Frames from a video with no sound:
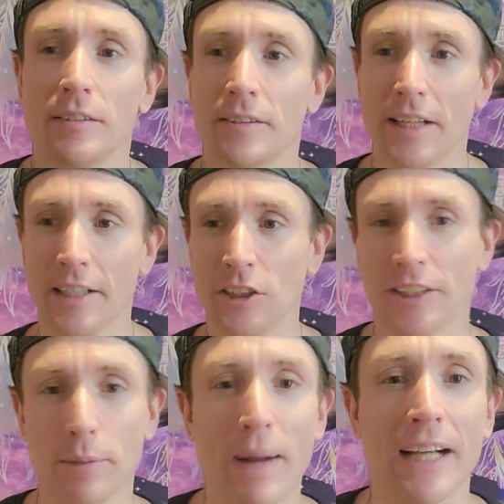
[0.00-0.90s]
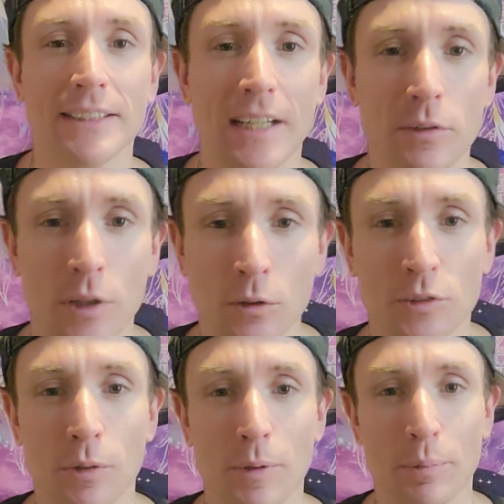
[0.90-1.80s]
just get passed down notes
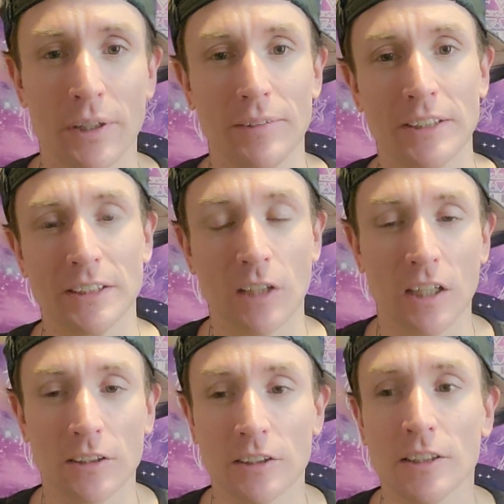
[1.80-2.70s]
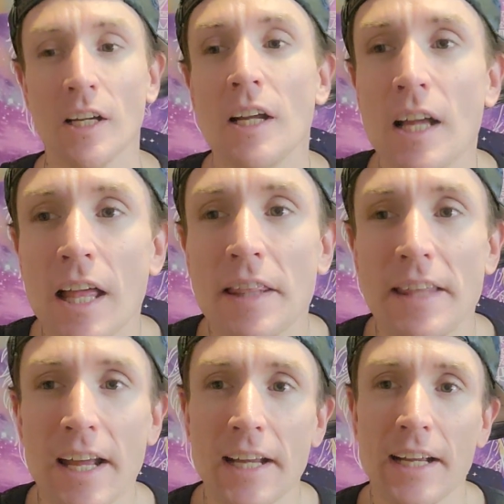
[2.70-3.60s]
from the previous doctors.
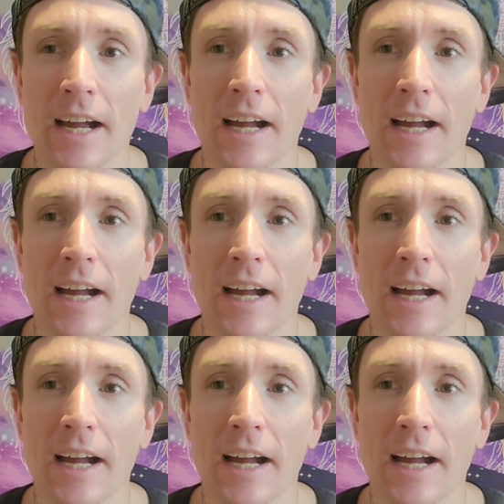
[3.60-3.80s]
They